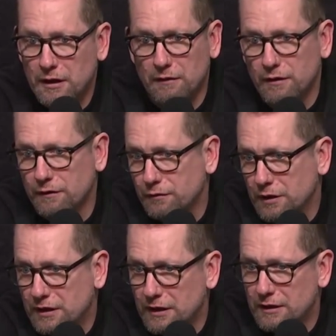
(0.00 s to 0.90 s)
and even
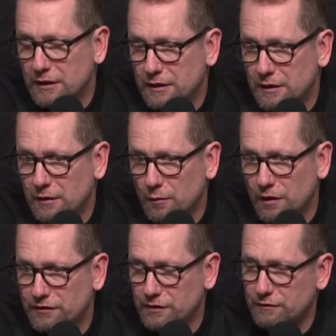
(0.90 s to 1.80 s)
if we didn't, it
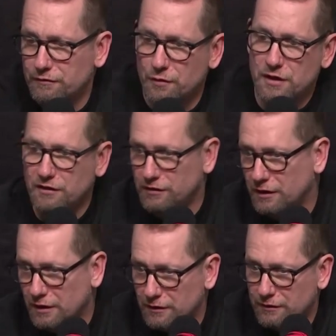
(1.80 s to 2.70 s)
wasn't
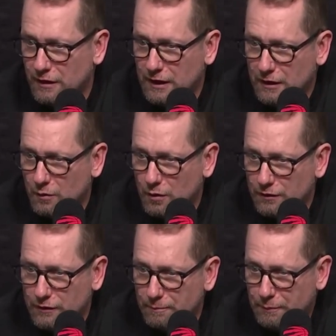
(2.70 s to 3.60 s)
freezing us like it
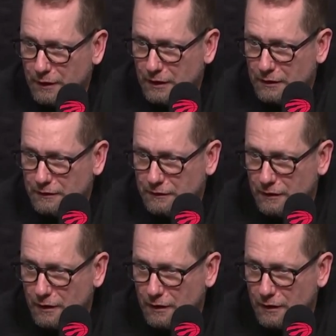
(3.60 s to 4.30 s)
was a bit.